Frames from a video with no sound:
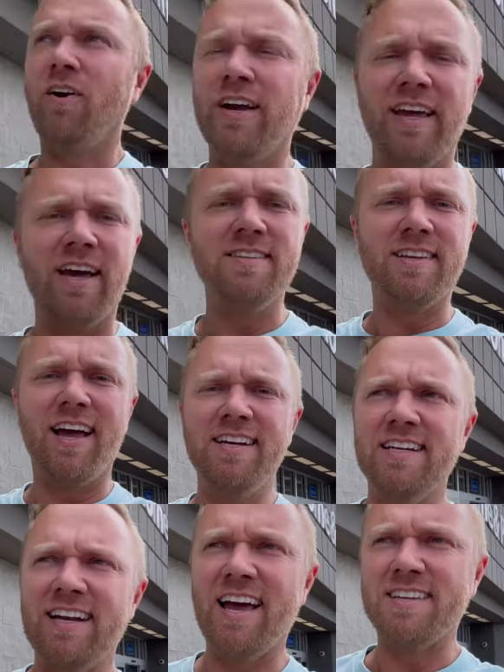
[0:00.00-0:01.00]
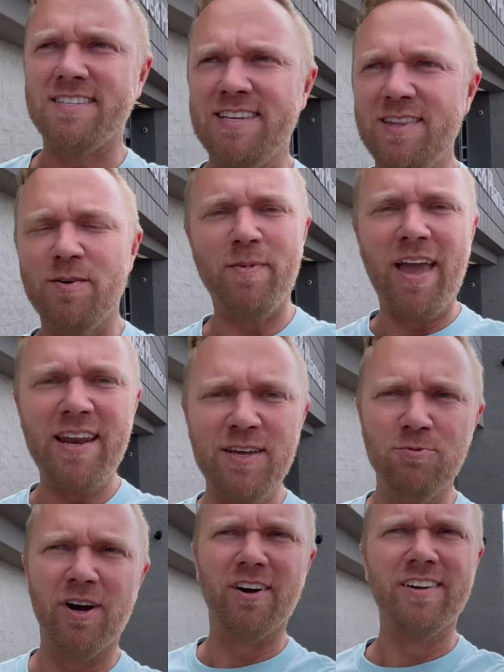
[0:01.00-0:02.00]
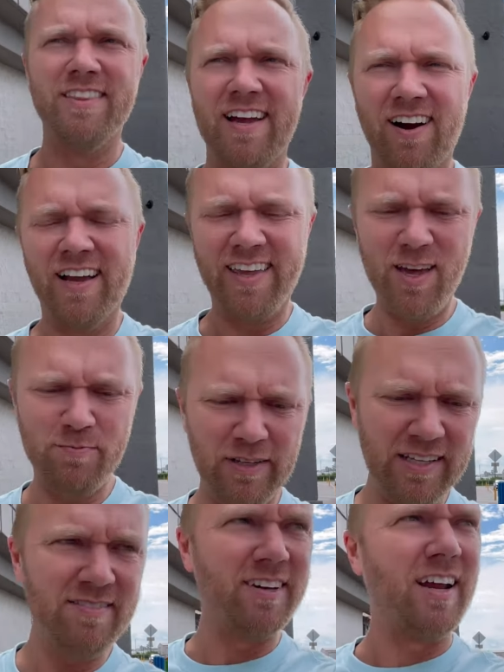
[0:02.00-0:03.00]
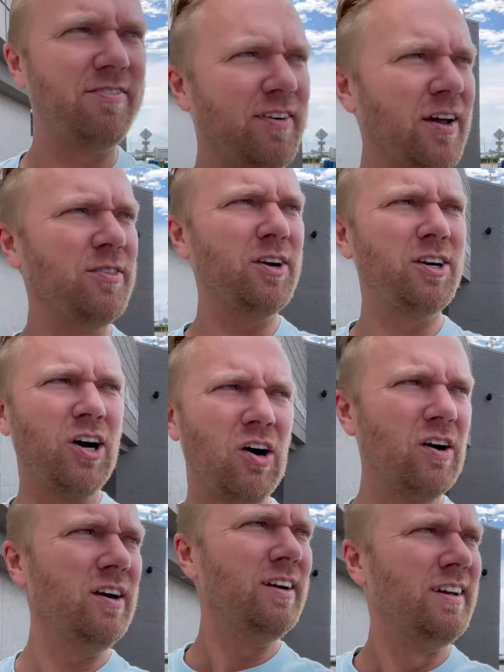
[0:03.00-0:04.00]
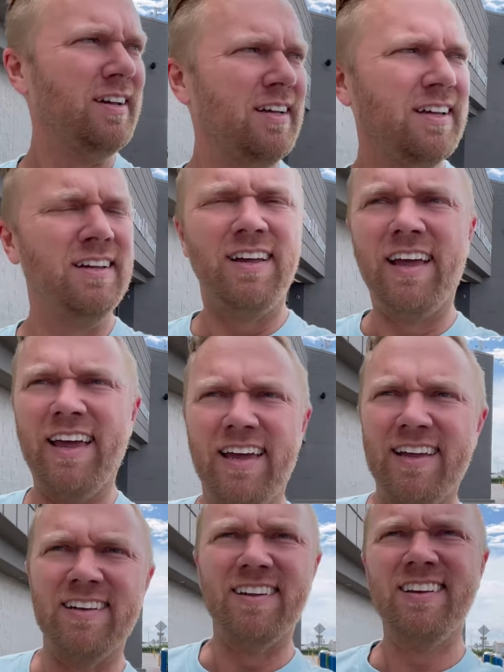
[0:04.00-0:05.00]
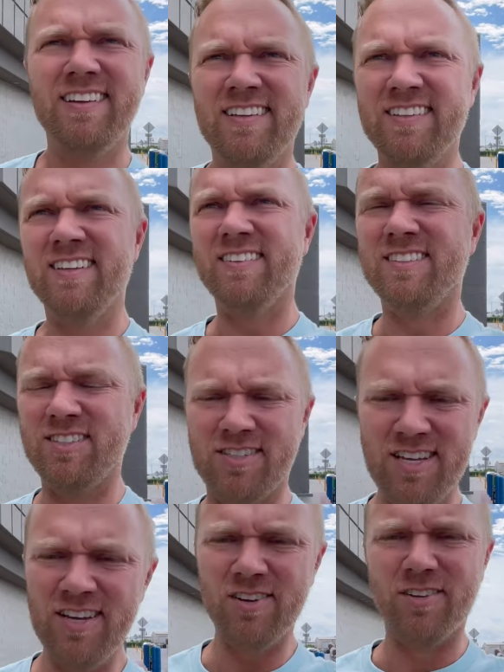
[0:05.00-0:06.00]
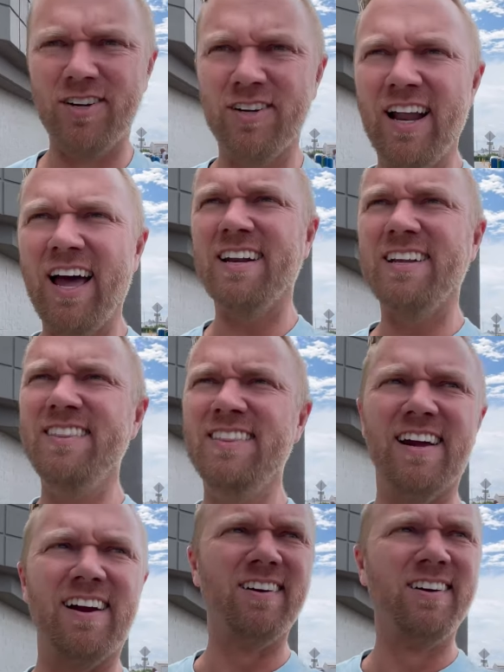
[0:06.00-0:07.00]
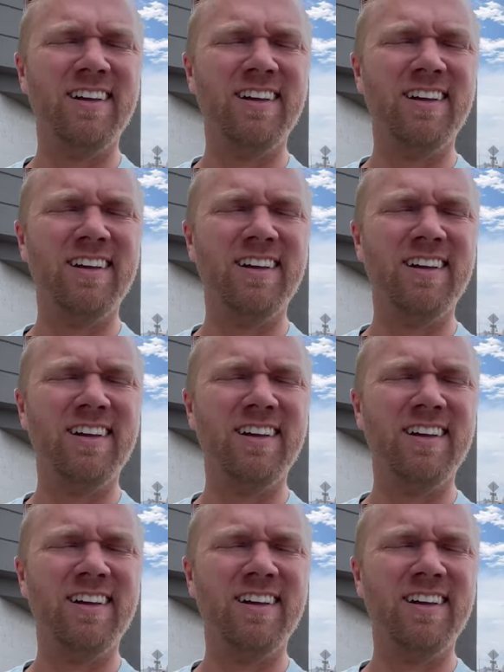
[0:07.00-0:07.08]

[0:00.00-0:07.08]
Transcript: right, guys, I did not see them anywhere in there. I can't believe it. I found their car and still they're not in there.